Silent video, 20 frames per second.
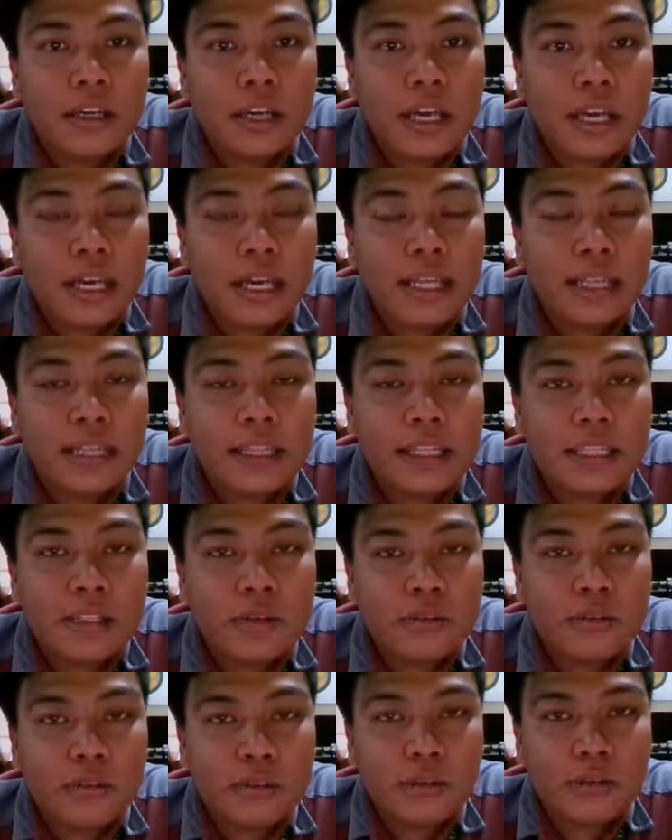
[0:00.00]
and this
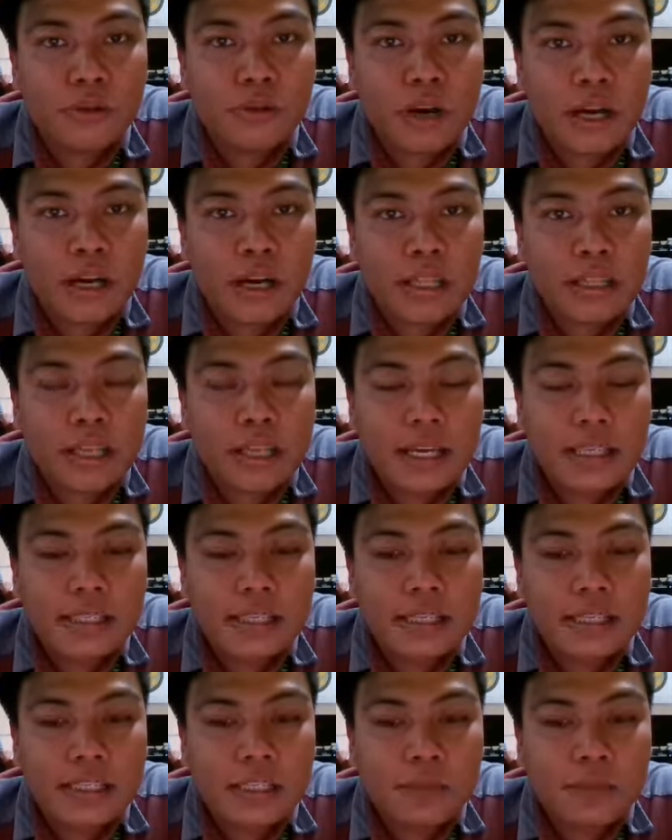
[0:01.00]
Kuroshio current
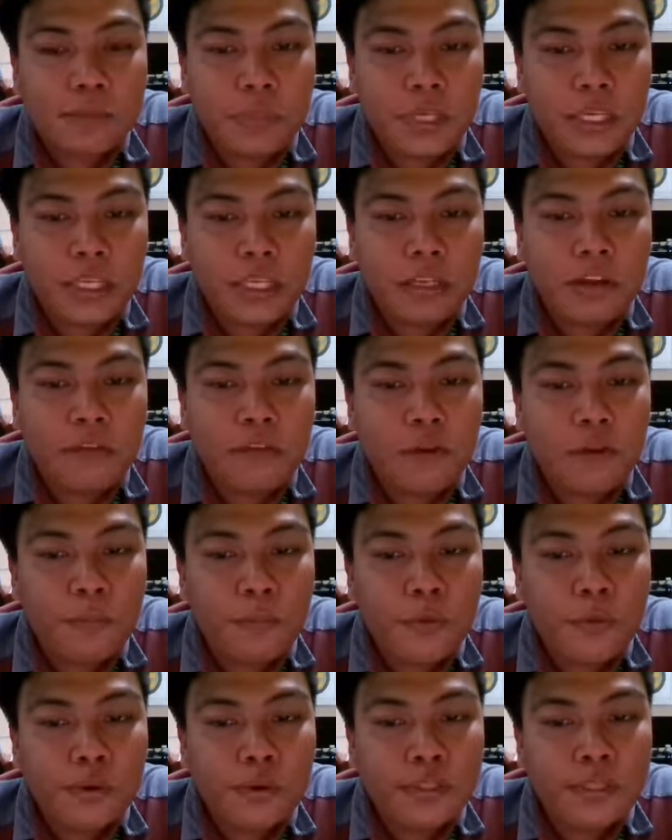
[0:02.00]
has a speed of
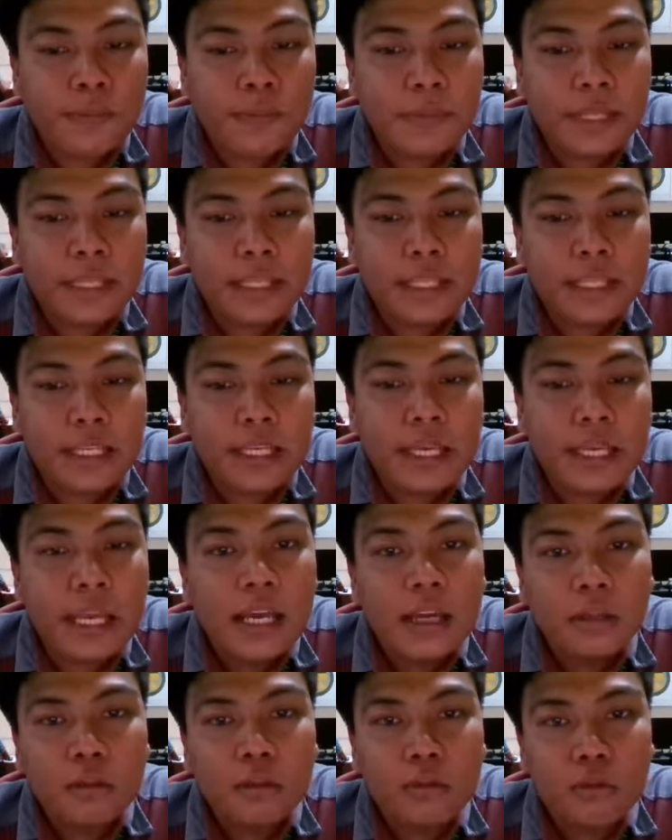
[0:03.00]
approximately
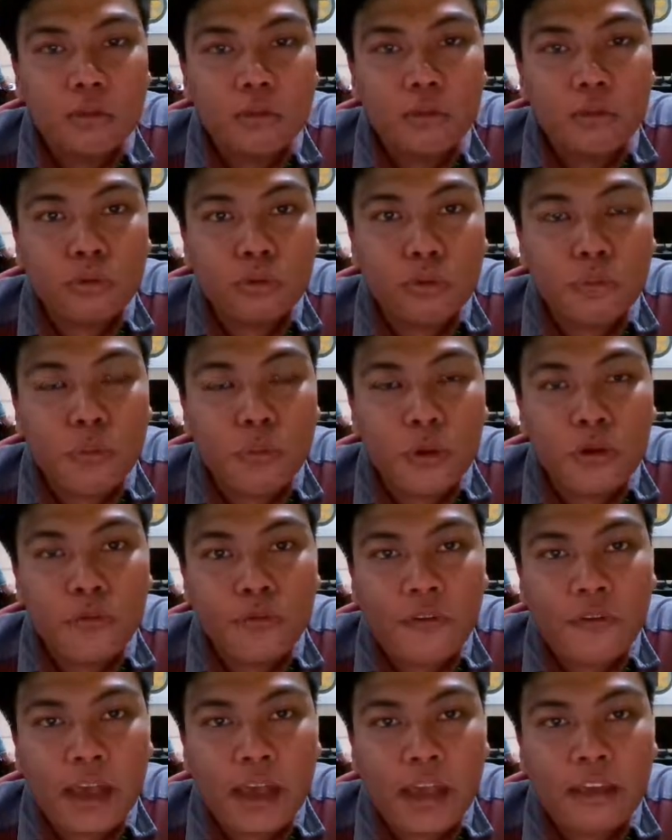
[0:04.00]
2 to
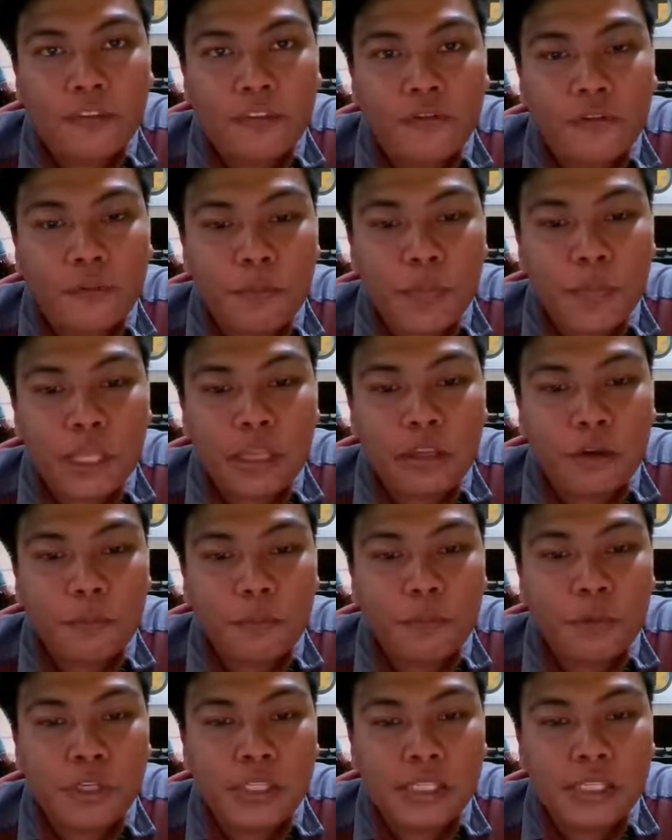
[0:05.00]
2.5 meter
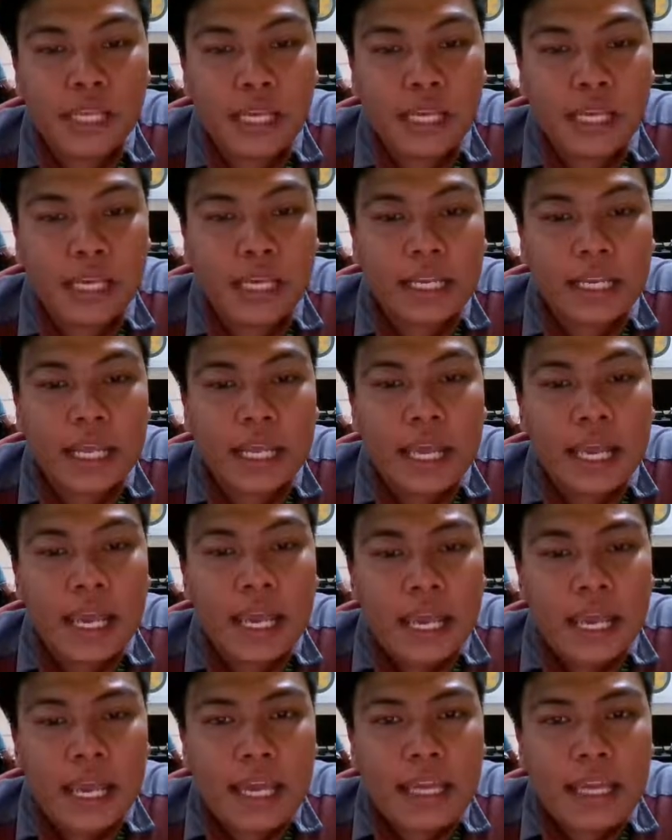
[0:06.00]
per second,
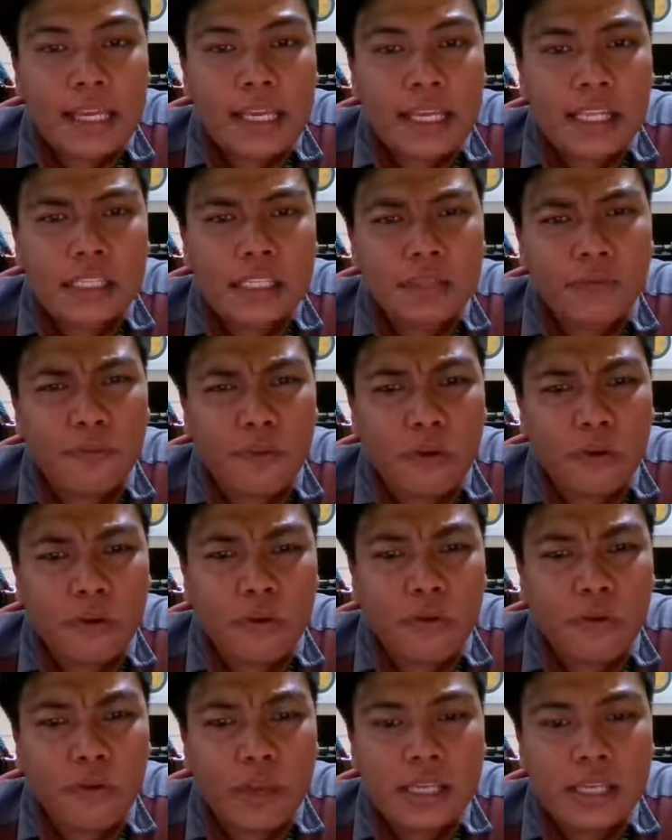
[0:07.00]
and its
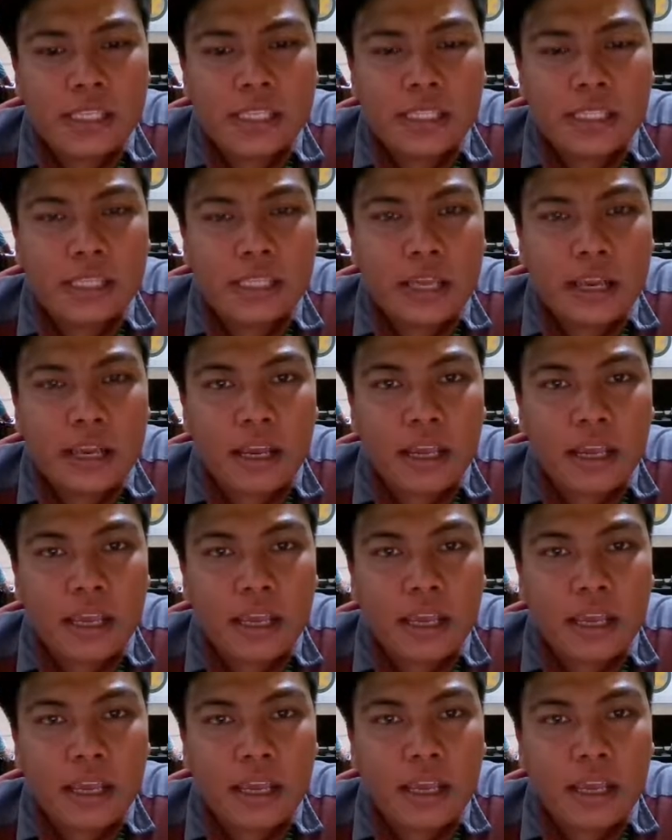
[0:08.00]
flow is
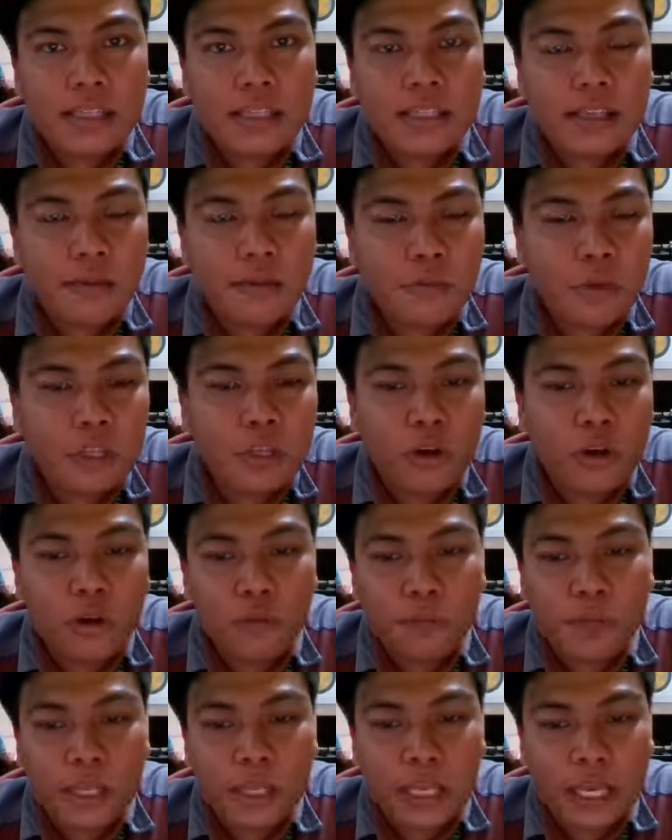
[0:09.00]
somewhat
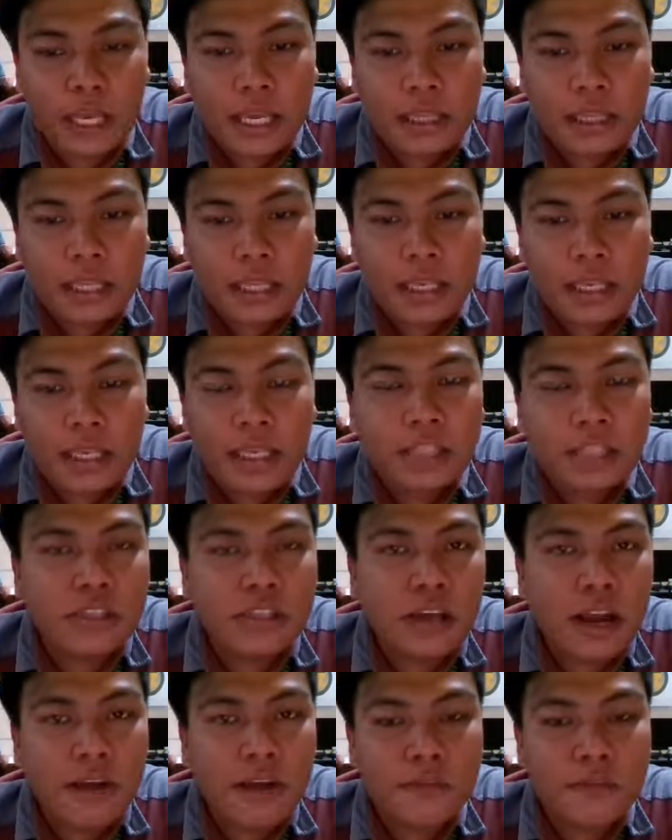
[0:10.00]
complicated. It
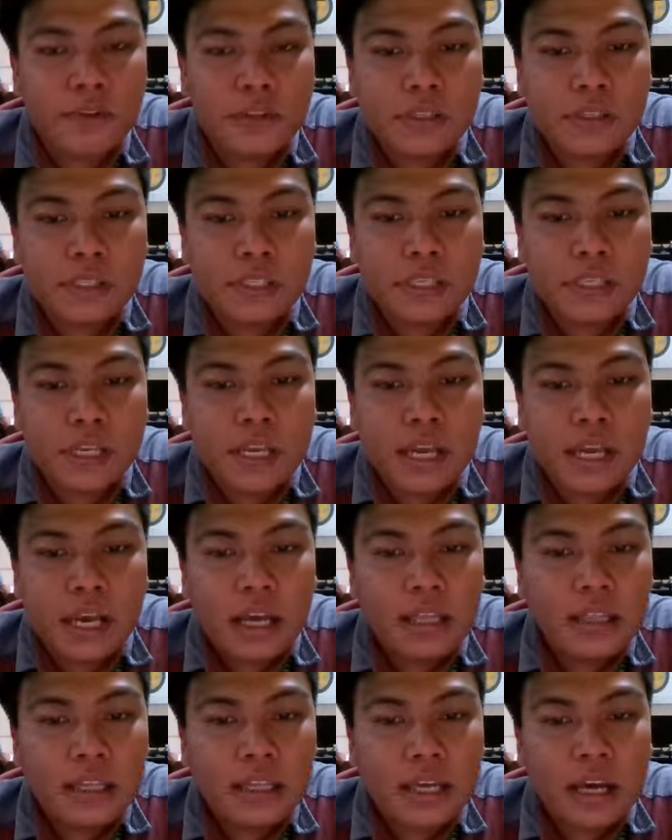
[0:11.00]
travels
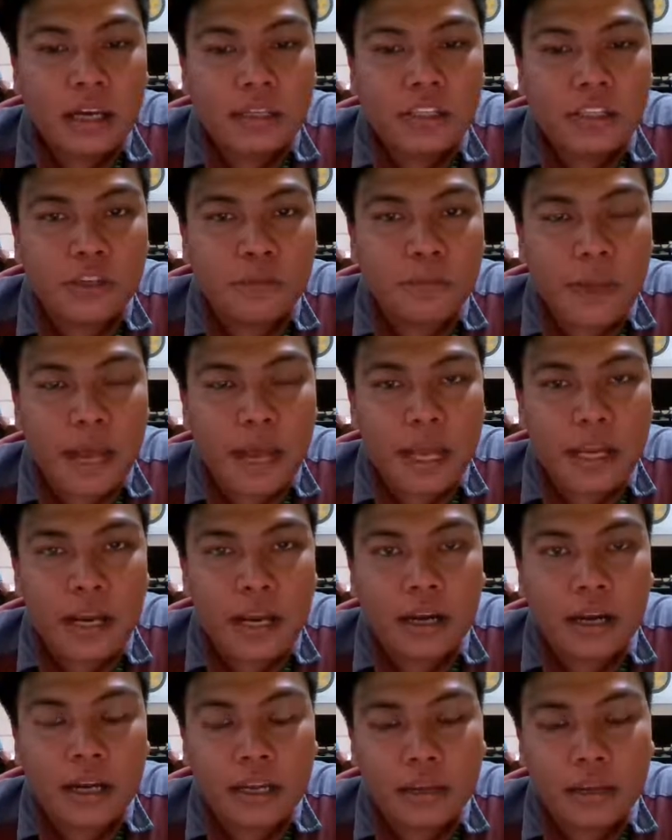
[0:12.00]
at the Japan
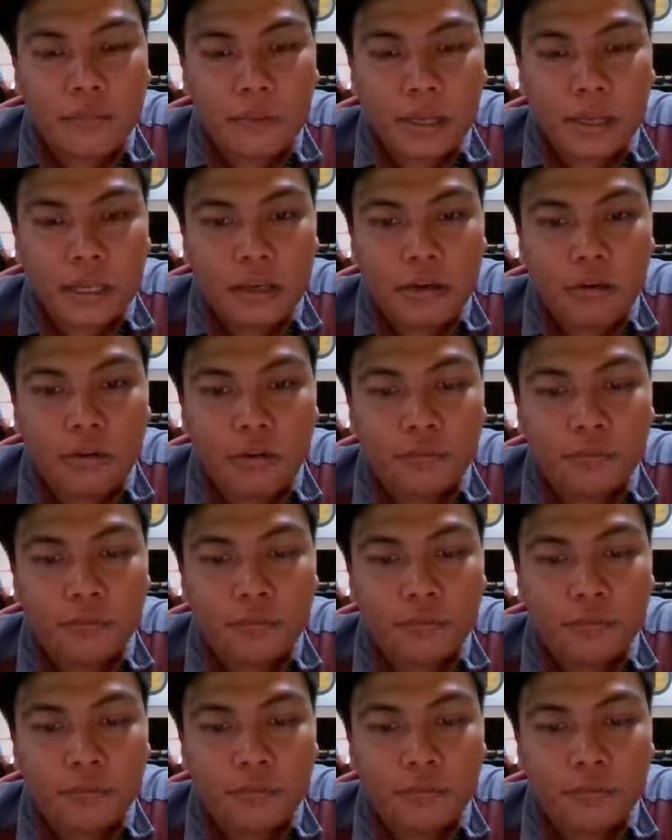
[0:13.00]
archipelago.